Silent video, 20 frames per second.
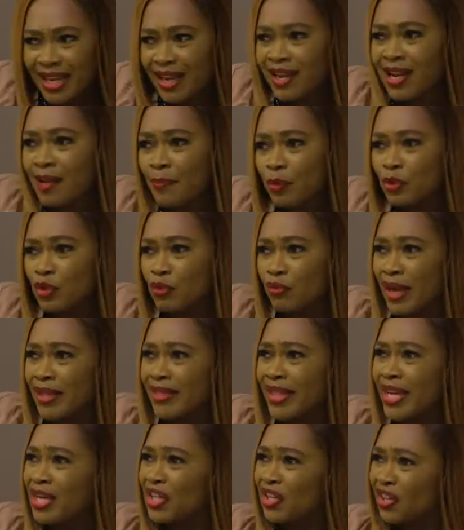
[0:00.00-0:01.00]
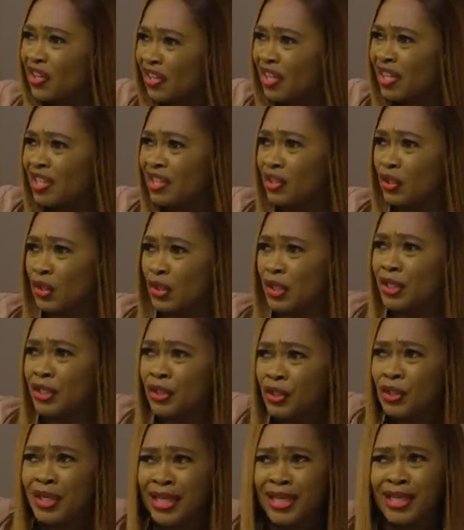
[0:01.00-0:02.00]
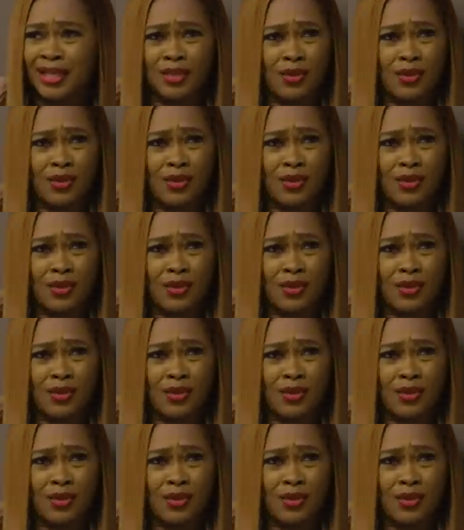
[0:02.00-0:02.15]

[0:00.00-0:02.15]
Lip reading: Caleb was right there lurking in the corner looking